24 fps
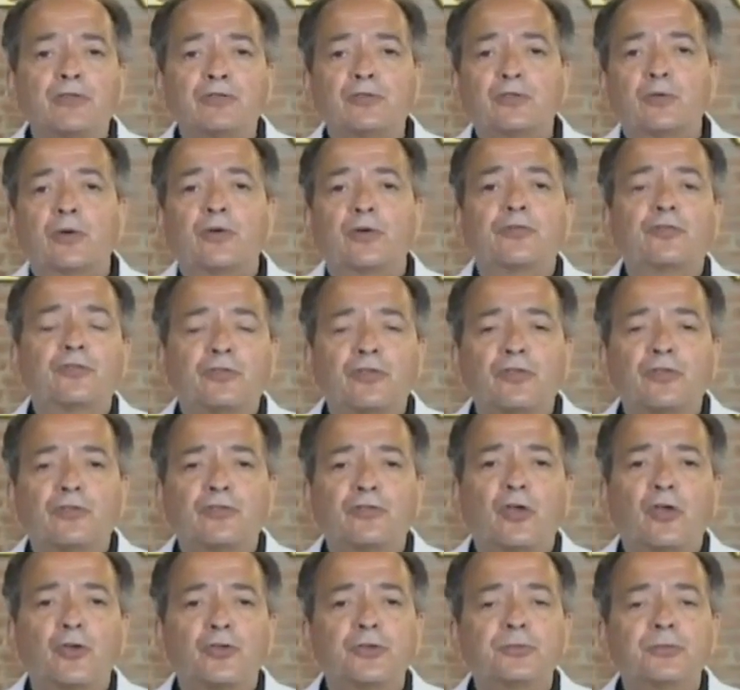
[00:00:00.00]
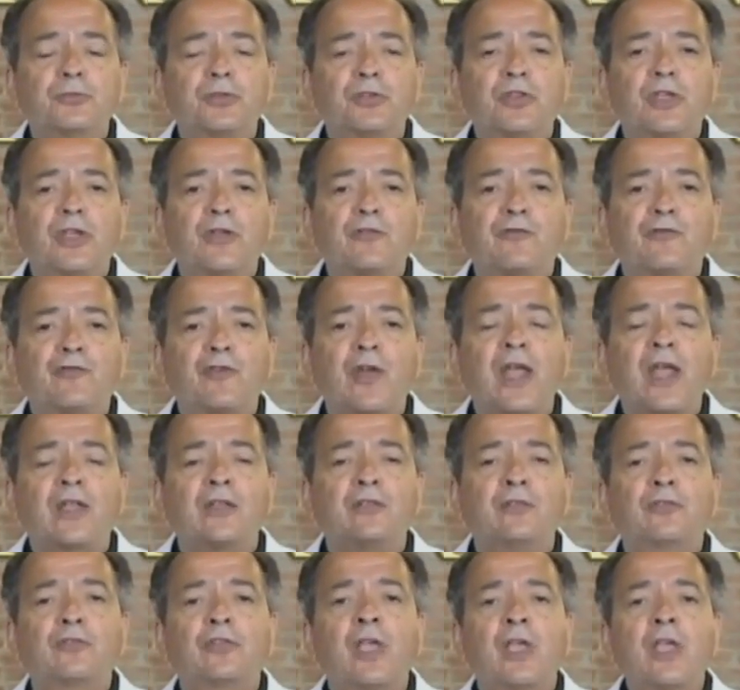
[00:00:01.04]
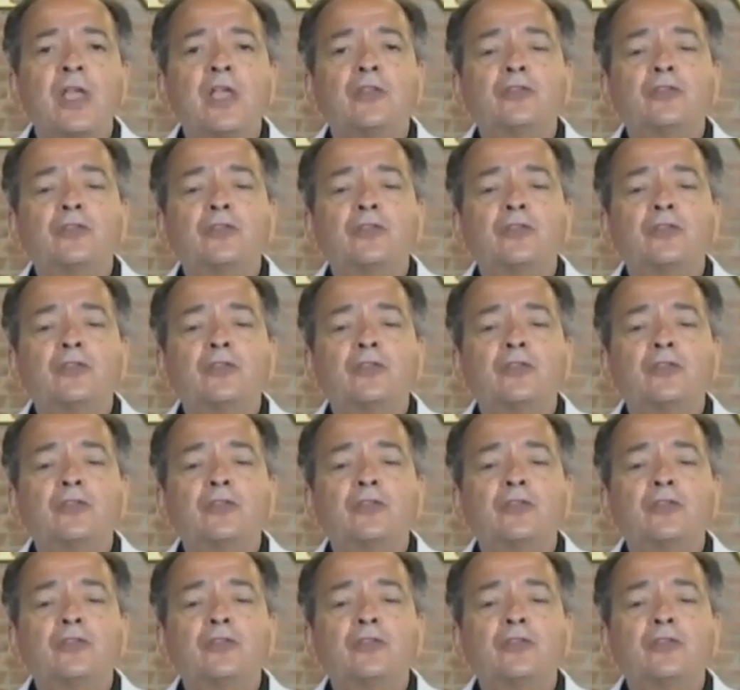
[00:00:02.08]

resources and sold them to their friends.